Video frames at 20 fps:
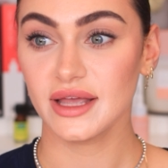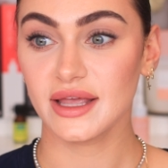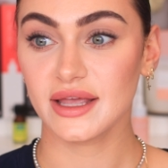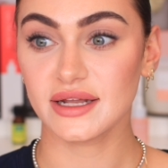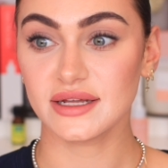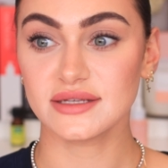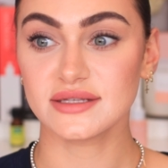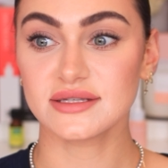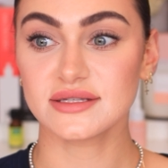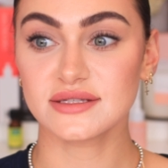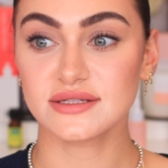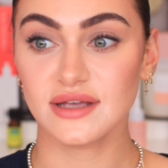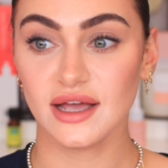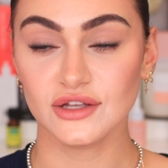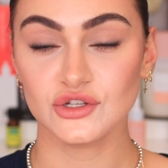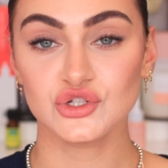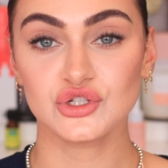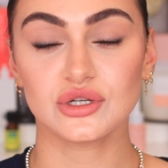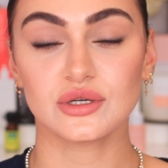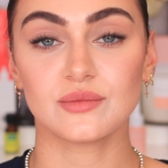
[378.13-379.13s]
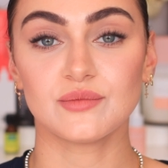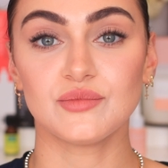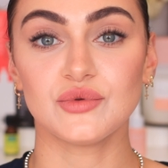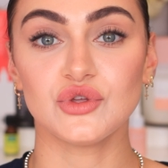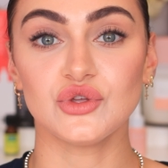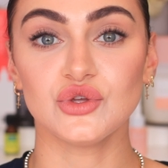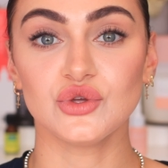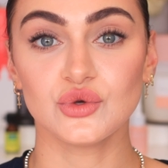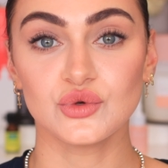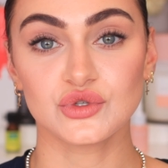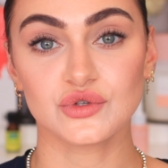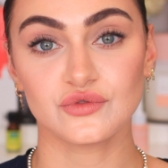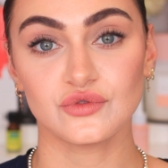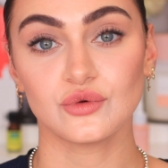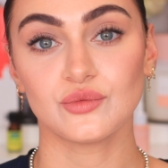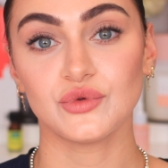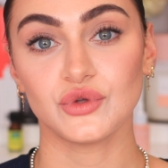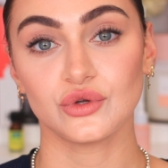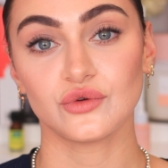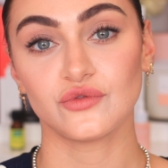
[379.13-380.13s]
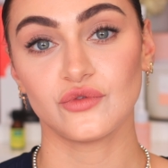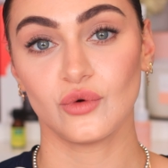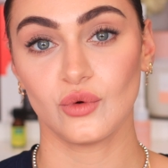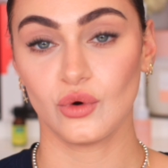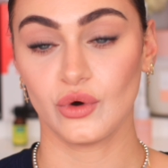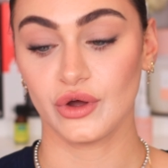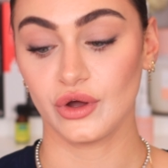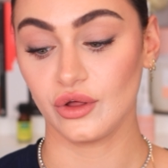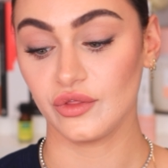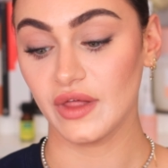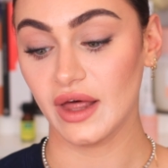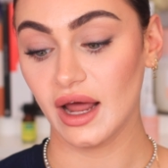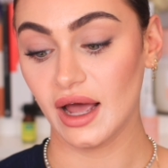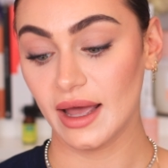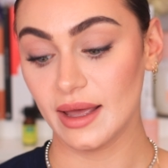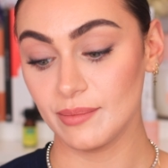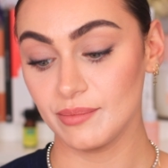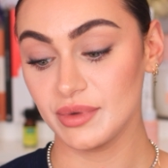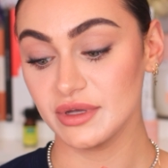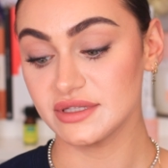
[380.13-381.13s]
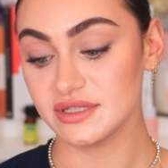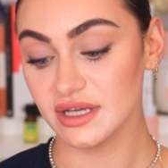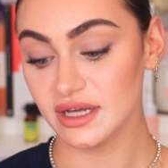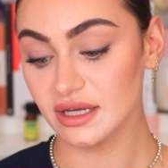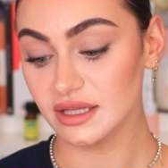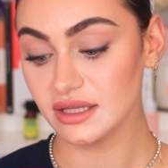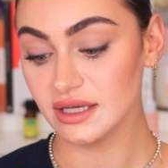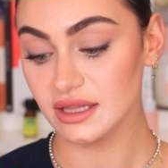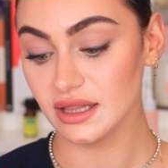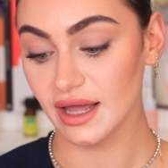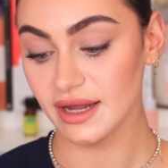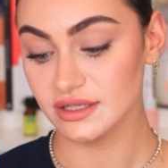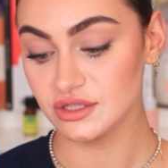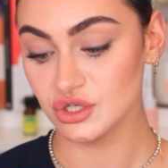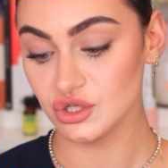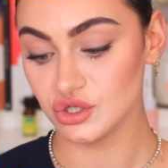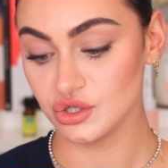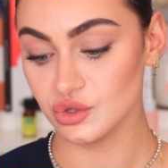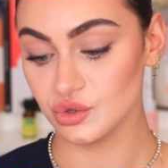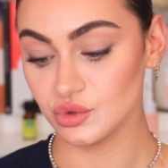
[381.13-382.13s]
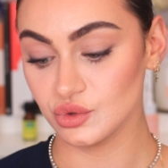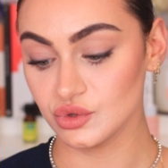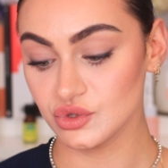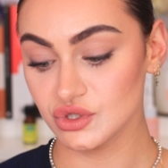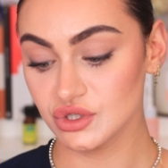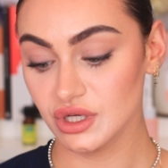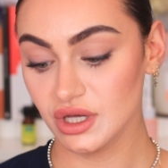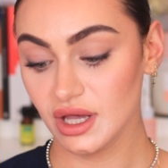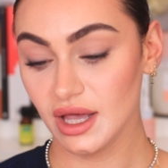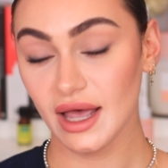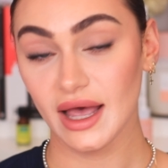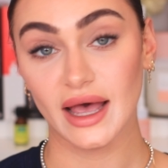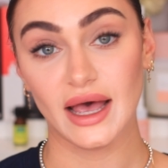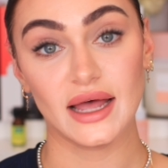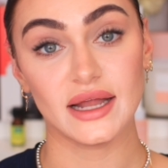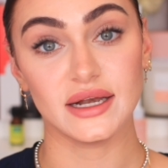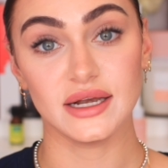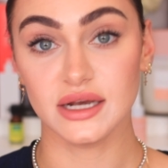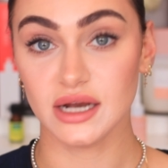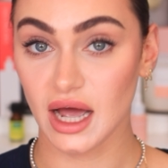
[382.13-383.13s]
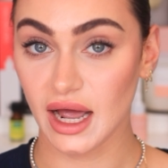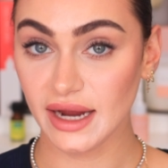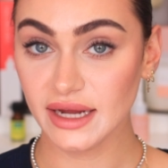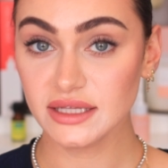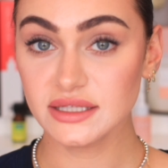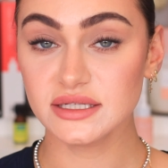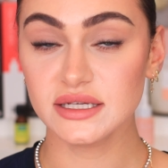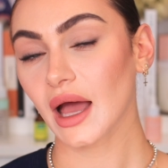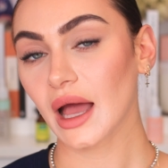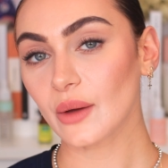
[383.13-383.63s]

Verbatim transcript: It is such a beautiful beautiful oil that I particularly like to use at night.